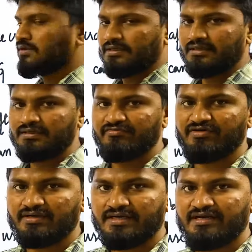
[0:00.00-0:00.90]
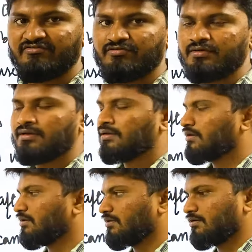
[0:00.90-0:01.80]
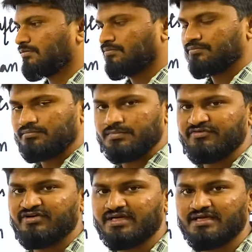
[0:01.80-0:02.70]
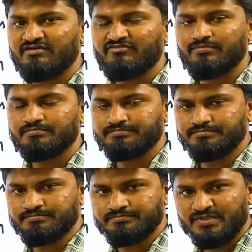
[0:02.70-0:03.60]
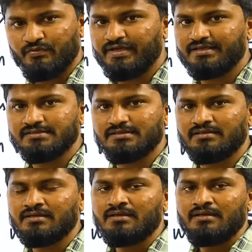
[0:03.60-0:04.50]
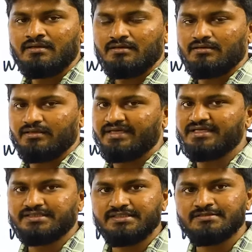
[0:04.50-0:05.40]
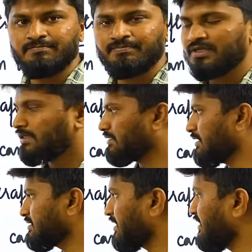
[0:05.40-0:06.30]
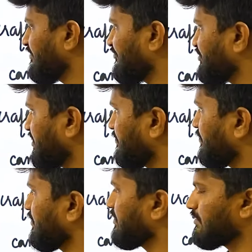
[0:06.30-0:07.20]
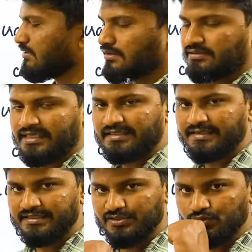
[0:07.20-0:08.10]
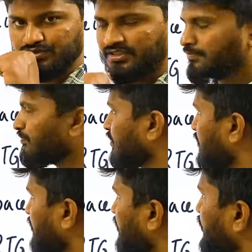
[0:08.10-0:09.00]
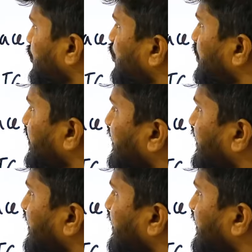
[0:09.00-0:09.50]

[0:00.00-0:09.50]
run different kind of vehicles or industries. This kind of fission technique is used in nuclear